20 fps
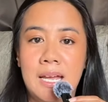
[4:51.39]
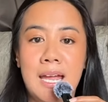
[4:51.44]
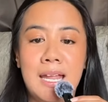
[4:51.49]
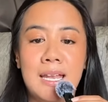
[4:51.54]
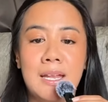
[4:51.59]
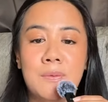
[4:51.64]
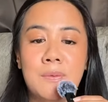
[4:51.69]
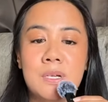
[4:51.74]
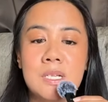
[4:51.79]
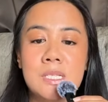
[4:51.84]
And
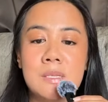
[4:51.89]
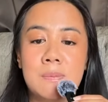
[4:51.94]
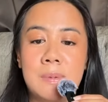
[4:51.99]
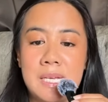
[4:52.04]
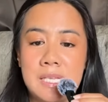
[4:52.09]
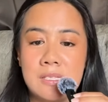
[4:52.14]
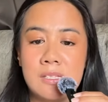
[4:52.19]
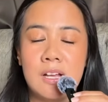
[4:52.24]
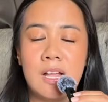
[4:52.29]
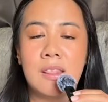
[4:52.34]
it was
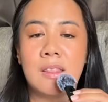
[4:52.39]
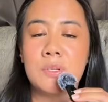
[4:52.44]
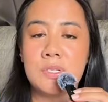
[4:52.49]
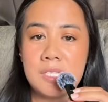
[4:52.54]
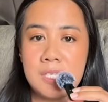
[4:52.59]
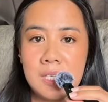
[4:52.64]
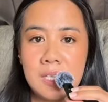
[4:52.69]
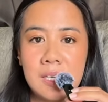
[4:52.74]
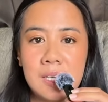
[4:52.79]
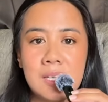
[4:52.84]
based on
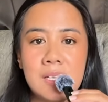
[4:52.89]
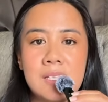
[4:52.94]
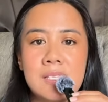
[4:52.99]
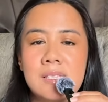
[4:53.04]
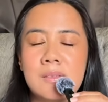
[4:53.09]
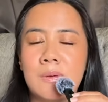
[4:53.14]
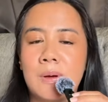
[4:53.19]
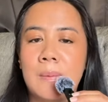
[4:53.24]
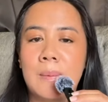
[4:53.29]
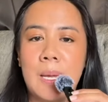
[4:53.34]

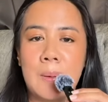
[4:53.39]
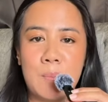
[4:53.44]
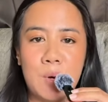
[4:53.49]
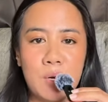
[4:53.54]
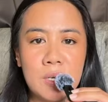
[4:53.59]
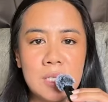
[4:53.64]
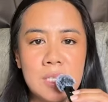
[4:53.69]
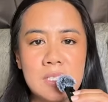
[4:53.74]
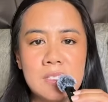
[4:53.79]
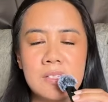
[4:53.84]
routines, what my
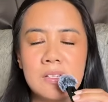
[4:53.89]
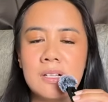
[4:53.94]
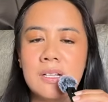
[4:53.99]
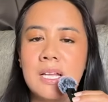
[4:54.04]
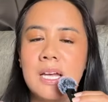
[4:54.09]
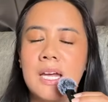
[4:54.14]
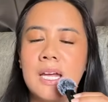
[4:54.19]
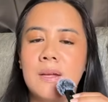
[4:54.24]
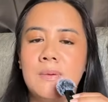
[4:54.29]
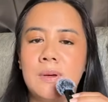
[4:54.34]
mornings look
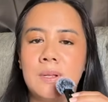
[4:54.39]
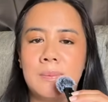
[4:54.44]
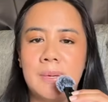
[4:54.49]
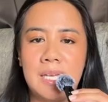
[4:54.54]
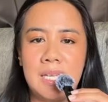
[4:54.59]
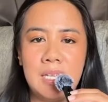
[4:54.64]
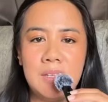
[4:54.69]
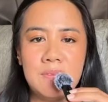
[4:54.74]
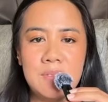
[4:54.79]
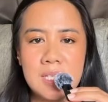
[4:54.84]
like, what my
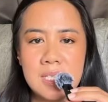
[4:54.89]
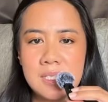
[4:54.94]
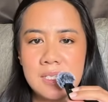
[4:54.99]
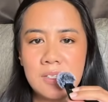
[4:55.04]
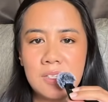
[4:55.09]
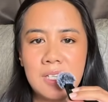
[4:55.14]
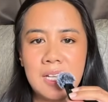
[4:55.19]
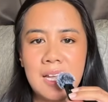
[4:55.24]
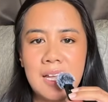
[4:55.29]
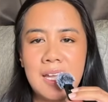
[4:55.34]
evenings
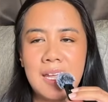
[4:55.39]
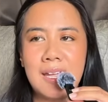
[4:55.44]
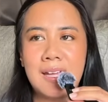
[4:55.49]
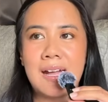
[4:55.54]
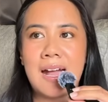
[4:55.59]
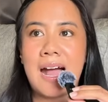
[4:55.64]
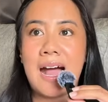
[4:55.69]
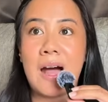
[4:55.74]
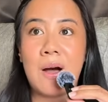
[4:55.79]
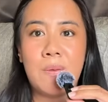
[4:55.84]
look like,
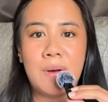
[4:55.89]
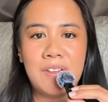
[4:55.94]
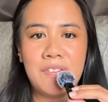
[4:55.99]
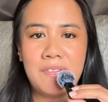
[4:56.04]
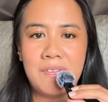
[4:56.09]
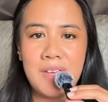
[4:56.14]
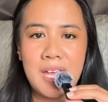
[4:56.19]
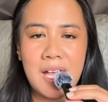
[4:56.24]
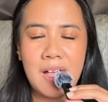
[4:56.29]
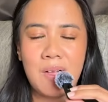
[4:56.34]
how I
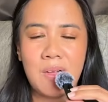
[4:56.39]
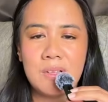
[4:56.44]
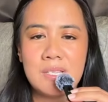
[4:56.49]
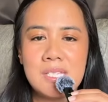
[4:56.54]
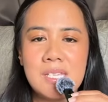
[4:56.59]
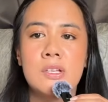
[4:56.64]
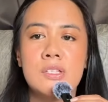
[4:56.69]
felt.